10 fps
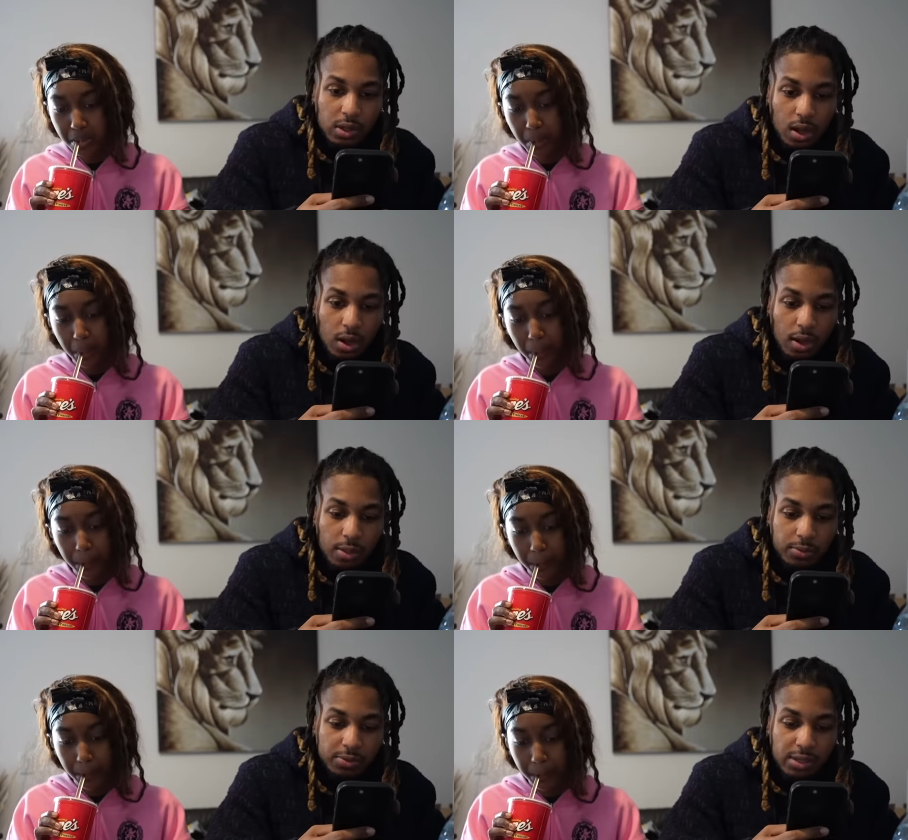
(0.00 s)

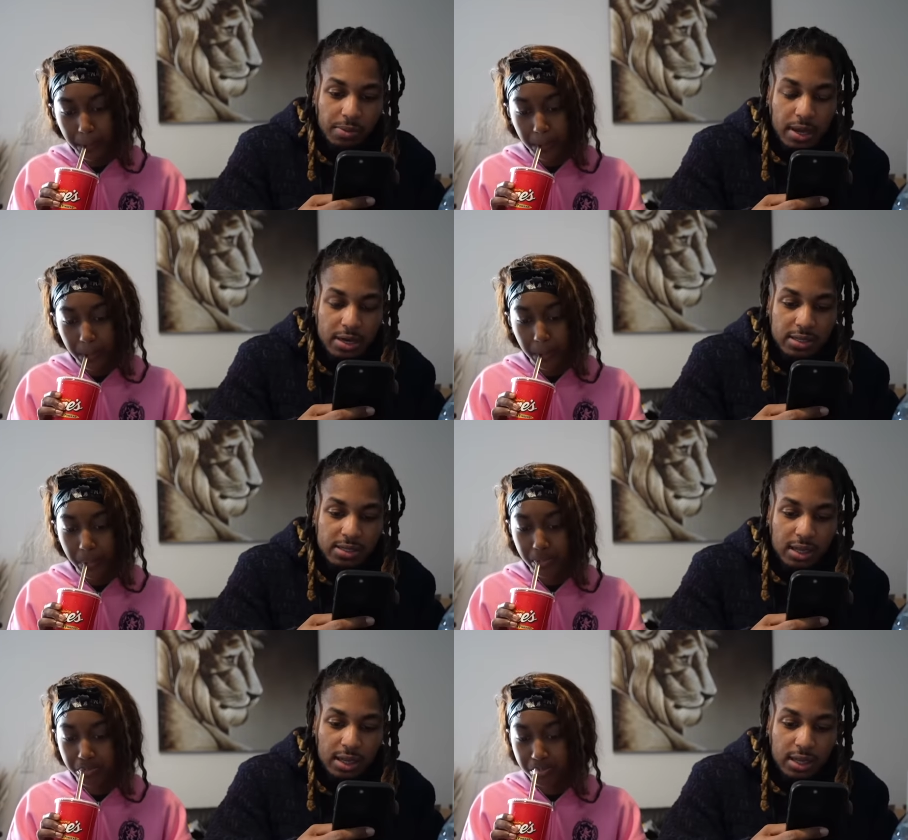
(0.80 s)
Speaker 1: Um, somebody
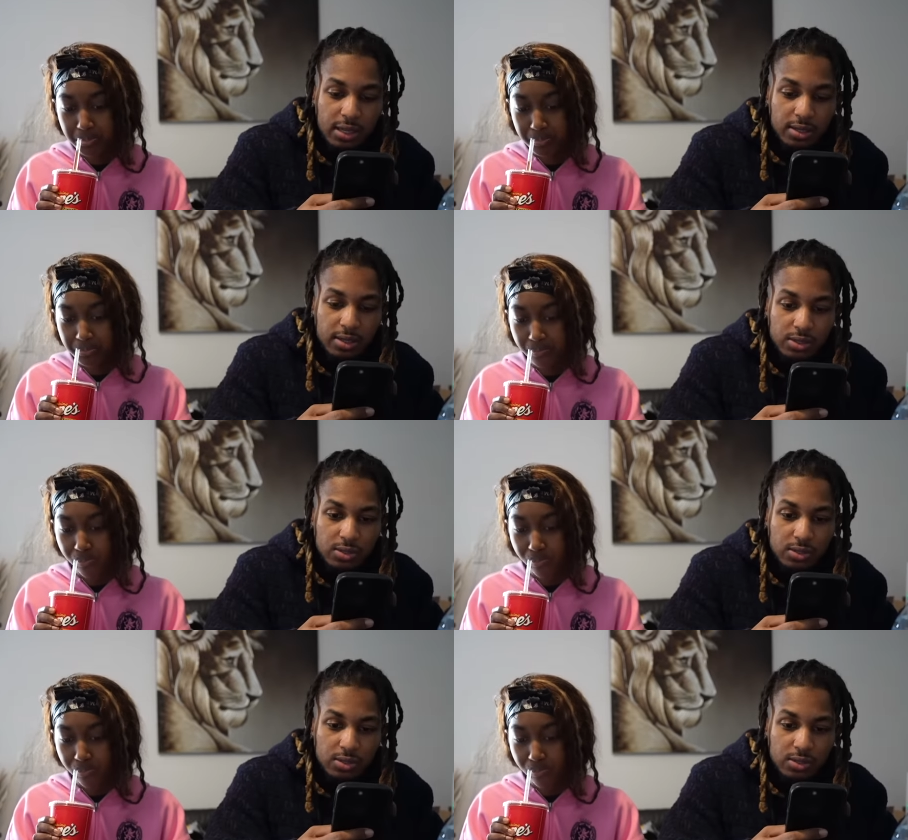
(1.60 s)
said, "Did